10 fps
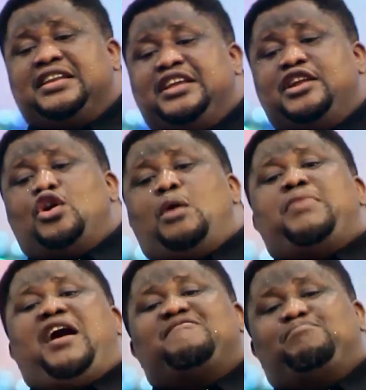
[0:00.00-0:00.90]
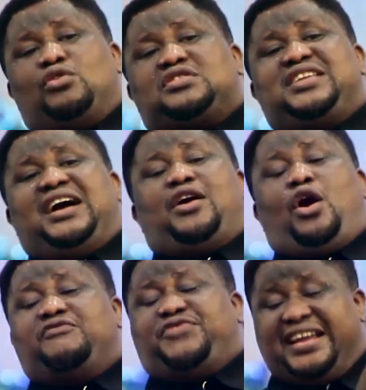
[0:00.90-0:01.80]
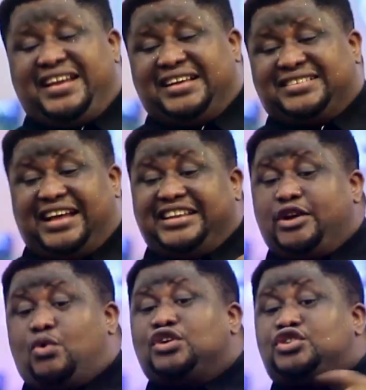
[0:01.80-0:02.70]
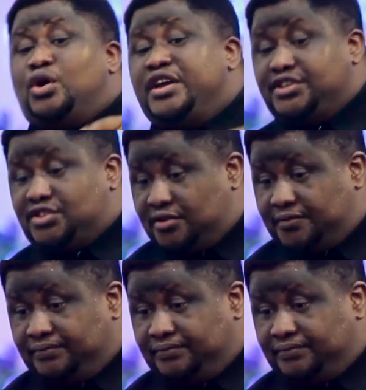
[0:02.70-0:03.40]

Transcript: the number of books that, on finance that equals your age.